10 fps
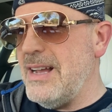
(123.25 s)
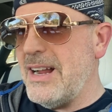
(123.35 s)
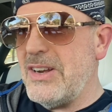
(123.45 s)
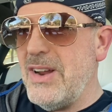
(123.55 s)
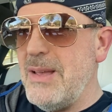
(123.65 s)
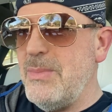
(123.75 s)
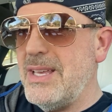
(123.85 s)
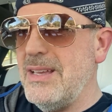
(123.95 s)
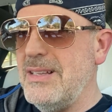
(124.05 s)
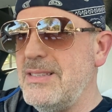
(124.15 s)
I create
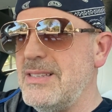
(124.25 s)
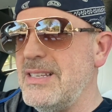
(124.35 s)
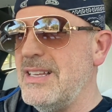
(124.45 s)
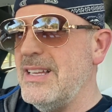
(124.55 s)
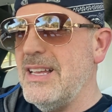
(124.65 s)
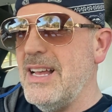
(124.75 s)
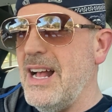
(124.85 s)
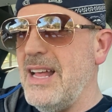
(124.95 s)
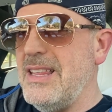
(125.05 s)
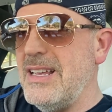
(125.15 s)
because
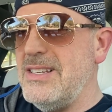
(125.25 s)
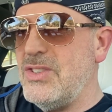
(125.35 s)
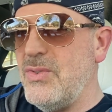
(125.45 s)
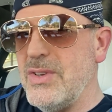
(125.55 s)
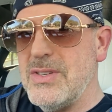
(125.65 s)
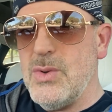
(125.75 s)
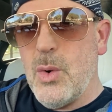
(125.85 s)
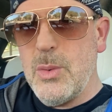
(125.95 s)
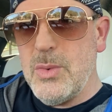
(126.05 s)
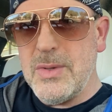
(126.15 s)
I think it just feels
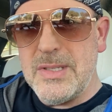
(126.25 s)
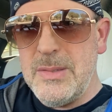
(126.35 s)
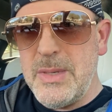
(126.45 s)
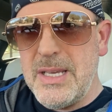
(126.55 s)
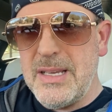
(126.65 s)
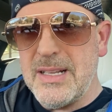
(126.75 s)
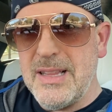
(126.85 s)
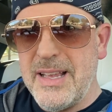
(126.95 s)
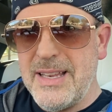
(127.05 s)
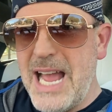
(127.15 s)
normal to me,
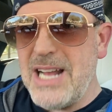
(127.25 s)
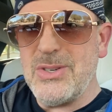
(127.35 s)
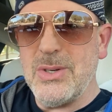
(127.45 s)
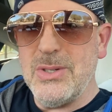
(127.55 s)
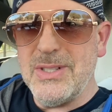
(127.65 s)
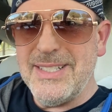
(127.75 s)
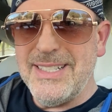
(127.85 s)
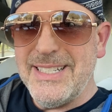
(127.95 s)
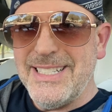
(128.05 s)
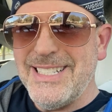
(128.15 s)
like natural.
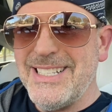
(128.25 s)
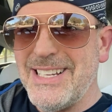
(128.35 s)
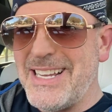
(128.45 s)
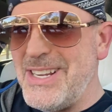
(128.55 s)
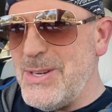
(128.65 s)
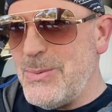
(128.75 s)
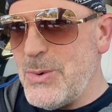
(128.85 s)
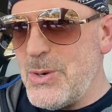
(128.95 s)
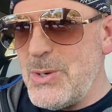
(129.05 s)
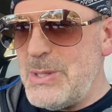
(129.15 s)
I hear
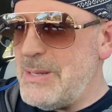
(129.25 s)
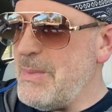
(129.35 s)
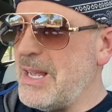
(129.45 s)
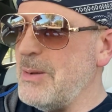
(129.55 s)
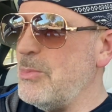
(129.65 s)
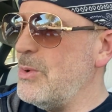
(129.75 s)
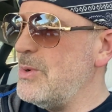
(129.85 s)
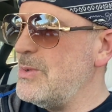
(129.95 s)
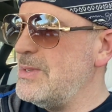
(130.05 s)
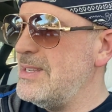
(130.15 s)
words and make up
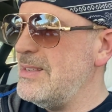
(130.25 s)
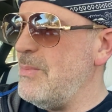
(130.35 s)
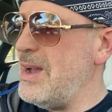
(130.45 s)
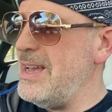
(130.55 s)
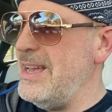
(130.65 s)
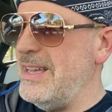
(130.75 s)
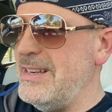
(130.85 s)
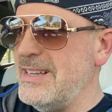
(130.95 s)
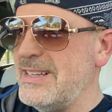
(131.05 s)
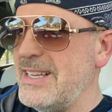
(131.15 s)
words in my head,
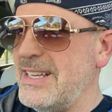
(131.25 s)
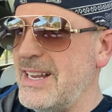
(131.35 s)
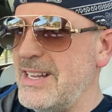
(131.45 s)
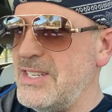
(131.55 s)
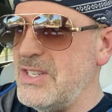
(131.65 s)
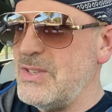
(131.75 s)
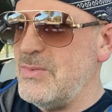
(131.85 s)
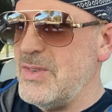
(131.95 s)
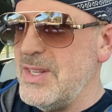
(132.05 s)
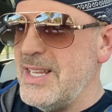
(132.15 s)
and
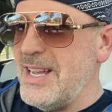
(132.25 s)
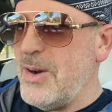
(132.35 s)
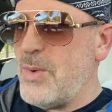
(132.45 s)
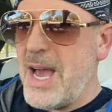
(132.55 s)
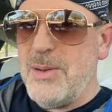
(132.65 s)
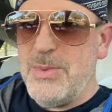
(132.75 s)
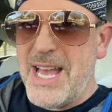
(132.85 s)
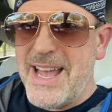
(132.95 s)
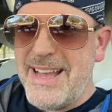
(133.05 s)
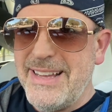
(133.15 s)
I write them
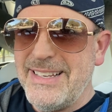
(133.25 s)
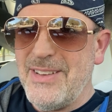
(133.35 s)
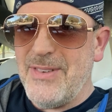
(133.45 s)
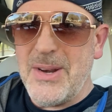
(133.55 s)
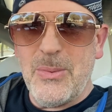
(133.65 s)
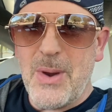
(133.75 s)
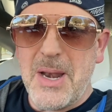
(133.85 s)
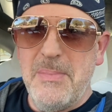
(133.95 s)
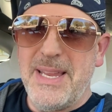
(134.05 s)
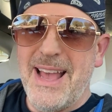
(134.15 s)
down. If I don't write
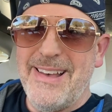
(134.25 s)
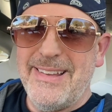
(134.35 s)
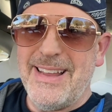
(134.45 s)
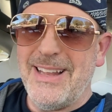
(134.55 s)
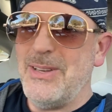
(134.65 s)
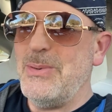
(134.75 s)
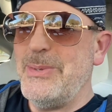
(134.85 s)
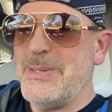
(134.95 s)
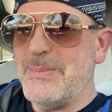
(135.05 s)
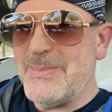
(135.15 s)
them down, I
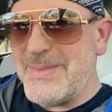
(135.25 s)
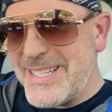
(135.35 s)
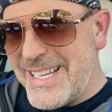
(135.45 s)
lose them.